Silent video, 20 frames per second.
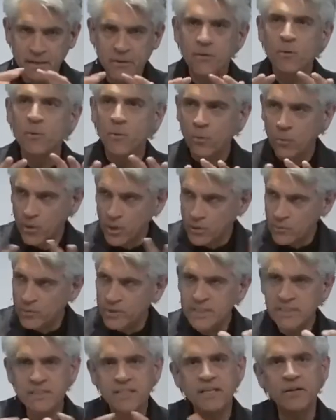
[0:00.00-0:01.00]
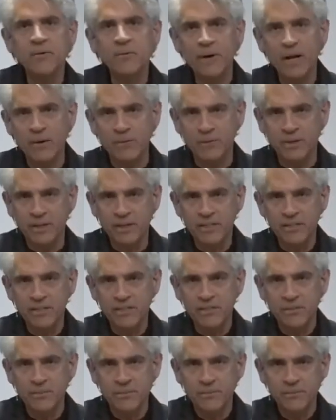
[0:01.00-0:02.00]
than what we see around
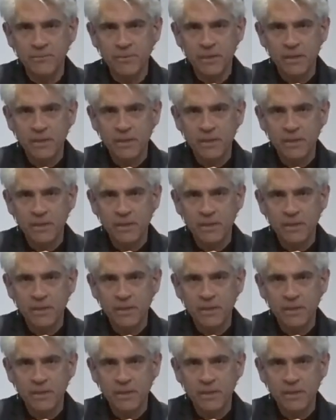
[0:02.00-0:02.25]
us.